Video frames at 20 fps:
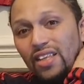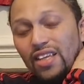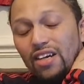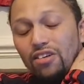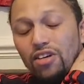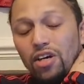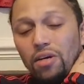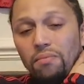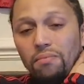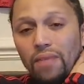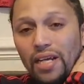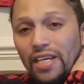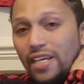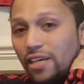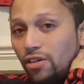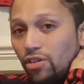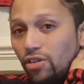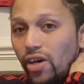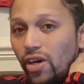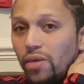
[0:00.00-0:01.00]
There aren't many
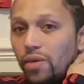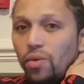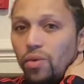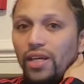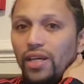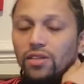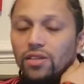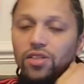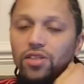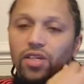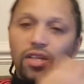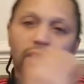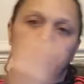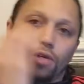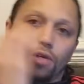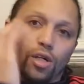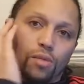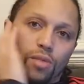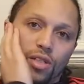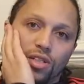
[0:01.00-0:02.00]
great wingers at the
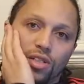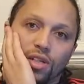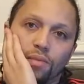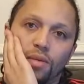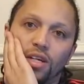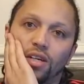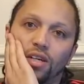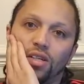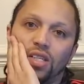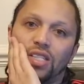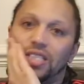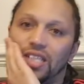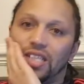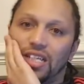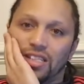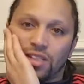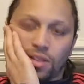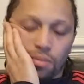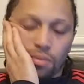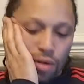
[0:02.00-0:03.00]
moment, to be honest.
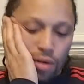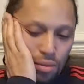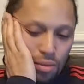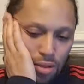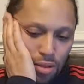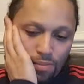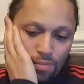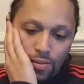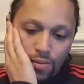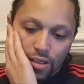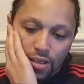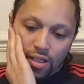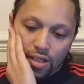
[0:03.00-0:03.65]
That's the problem.